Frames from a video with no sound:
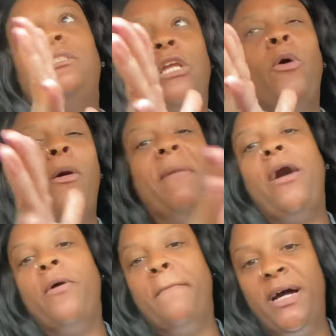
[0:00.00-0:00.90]
no
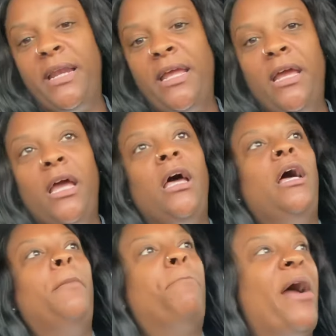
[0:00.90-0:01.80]
amount of money.
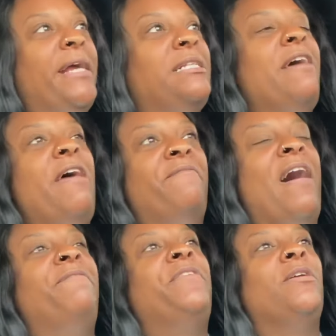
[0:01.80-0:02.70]
Price, if
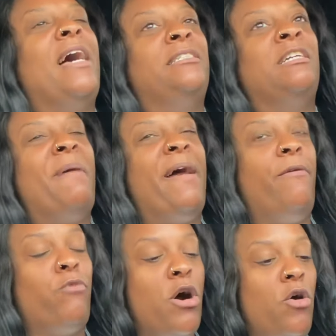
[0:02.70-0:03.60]
I feel like somebody
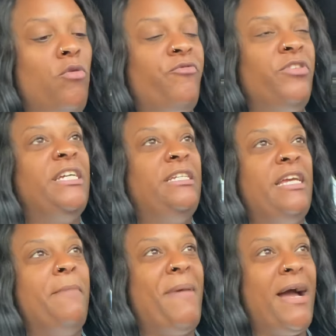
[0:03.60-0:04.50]
wrongfully
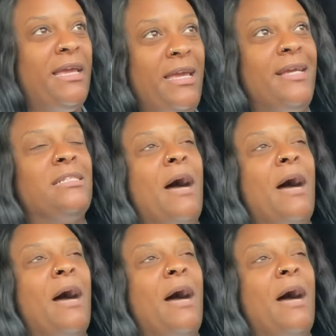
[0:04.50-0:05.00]
did my kids,